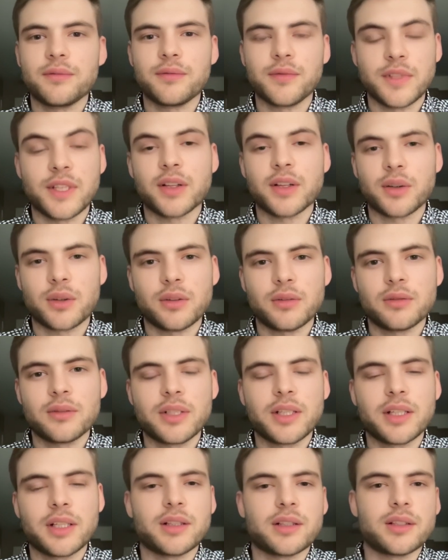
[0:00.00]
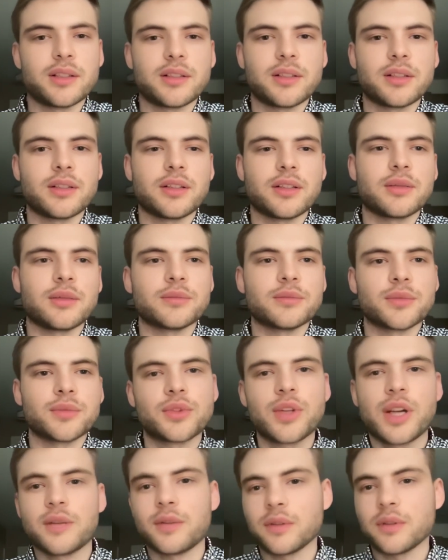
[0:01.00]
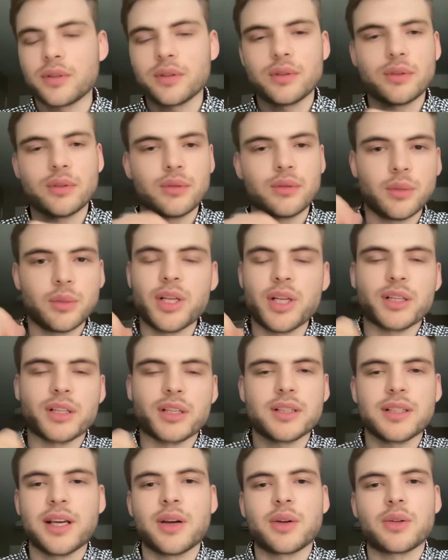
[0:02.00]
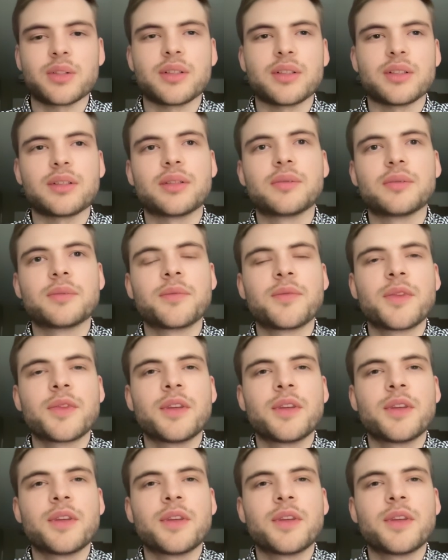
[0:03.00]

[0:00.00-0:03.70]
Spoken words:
vehicle and travel to the patient's houses.